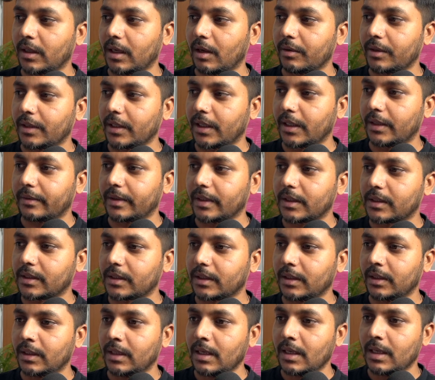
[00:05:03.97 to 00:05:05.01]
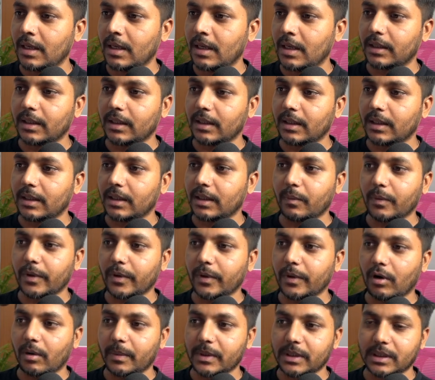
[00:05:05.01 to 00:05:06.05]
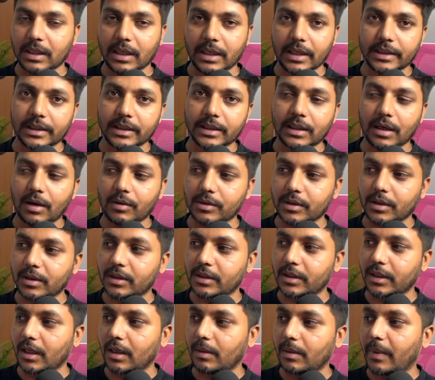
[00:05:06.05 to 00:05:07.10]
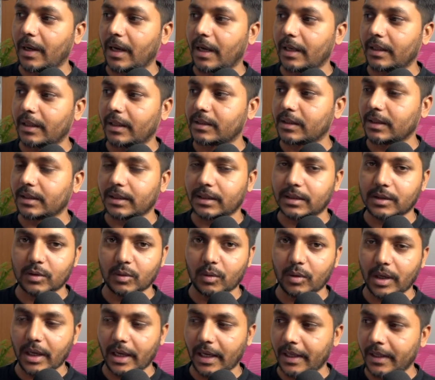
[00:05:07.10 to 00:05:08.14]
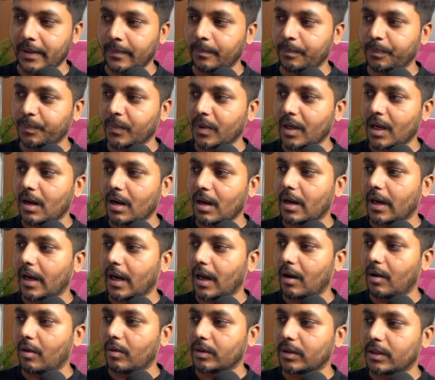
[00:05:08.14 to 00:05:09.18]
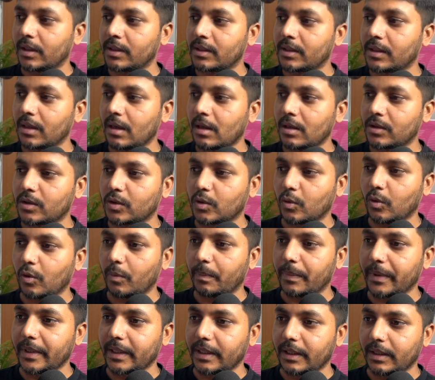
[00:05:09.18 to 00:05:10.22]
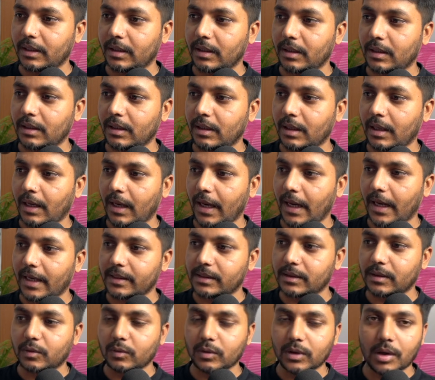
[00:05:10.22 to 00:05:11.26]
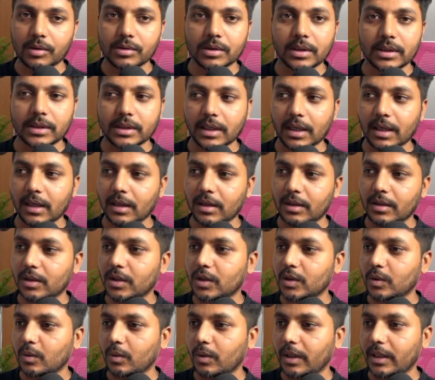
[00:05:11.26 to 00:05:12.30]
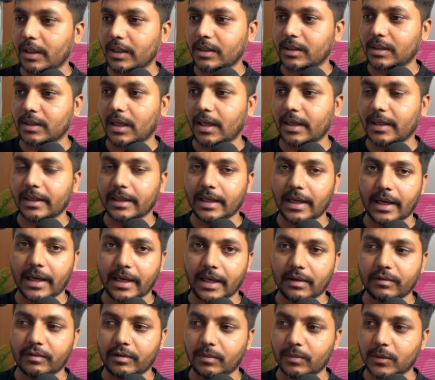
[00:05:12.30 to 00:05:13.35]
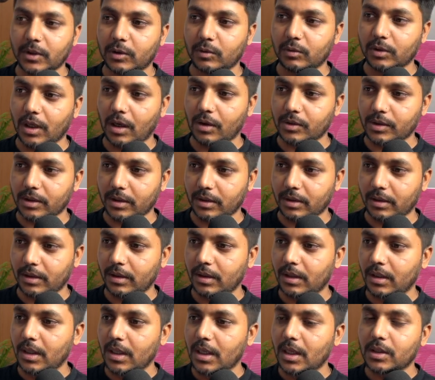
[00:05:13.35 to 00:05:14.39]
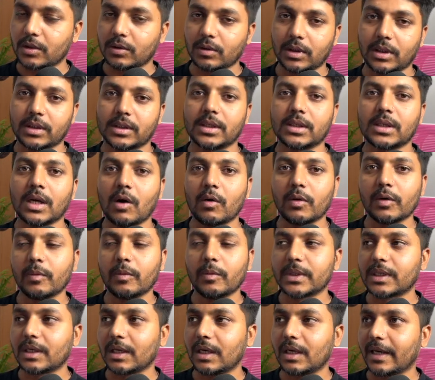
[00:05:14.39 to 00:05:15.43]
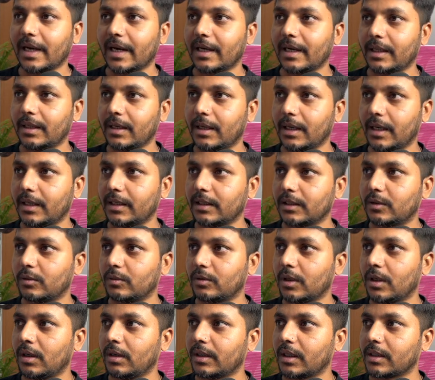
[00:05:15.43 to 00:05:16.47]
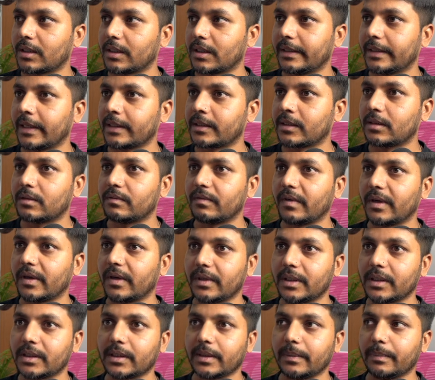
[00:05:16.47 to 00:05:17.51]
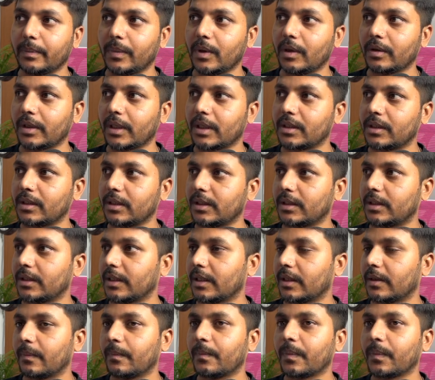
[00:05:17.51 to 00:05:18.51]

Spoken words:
Now here you can see, till here we got basically 18,000 sale by this store A. Now this store B has a 2000 sale, so it is starting again from the 2000. So this is how you basically get the running tutorial. The syntax is very, very simple. You can see it here.